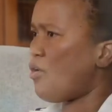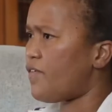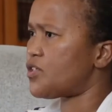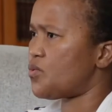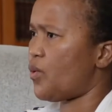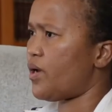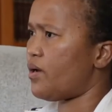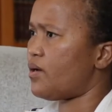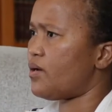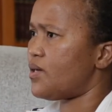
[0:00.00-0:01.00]
all of us
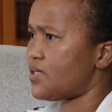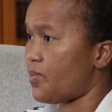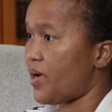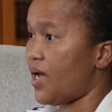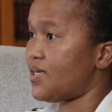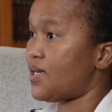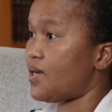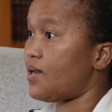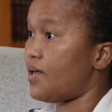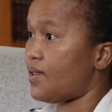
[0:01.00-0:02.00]
were surprised
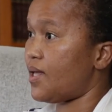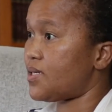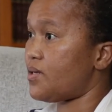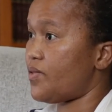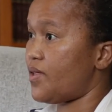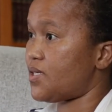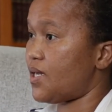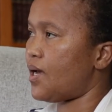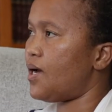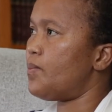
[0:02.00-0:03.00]
that that this
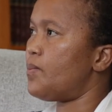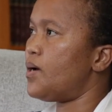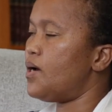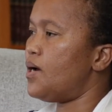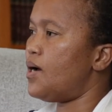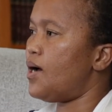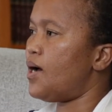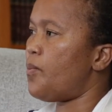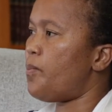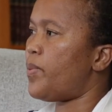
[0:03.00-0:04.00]
had come.
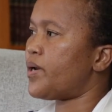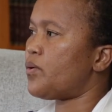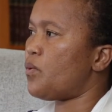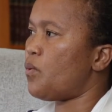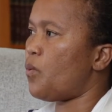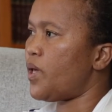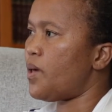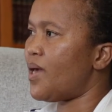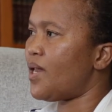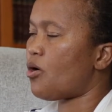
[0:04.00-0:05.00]
But
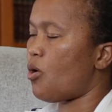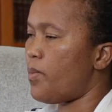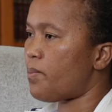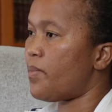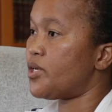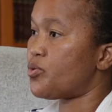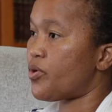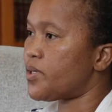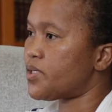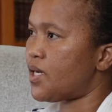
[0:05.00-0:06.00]
we made a commitment
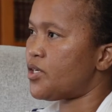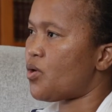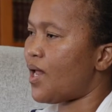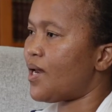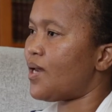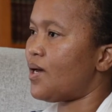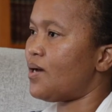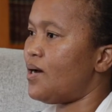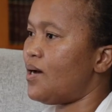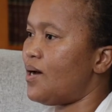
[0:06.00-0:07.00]
to represent
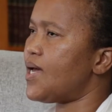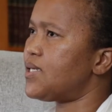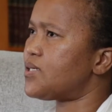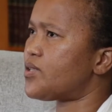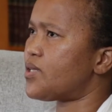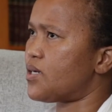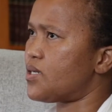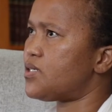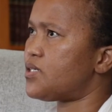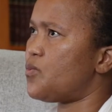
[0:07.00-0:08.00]
Yolanda. And the
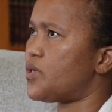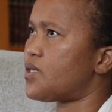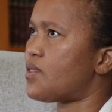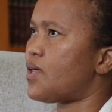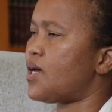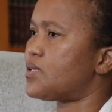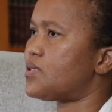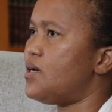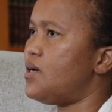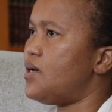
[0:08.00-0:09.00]
reason we did
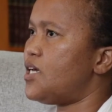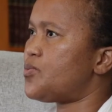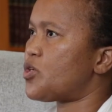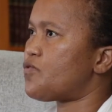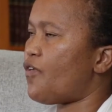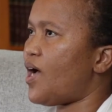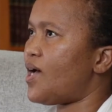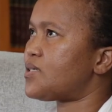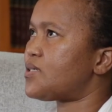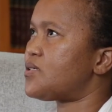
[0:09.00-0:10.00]
that is because for
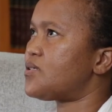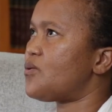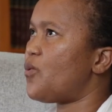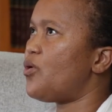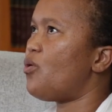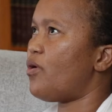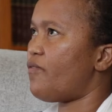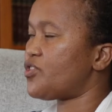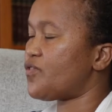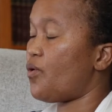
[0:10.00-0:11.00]
us, we
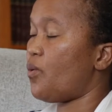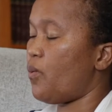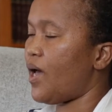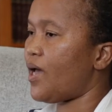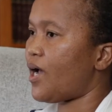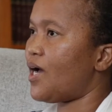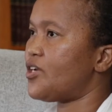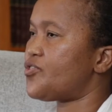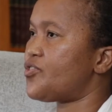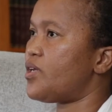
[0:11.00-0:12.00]
know, first of all, we are a
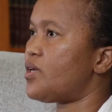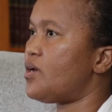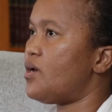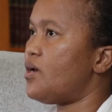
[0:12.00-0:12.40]
country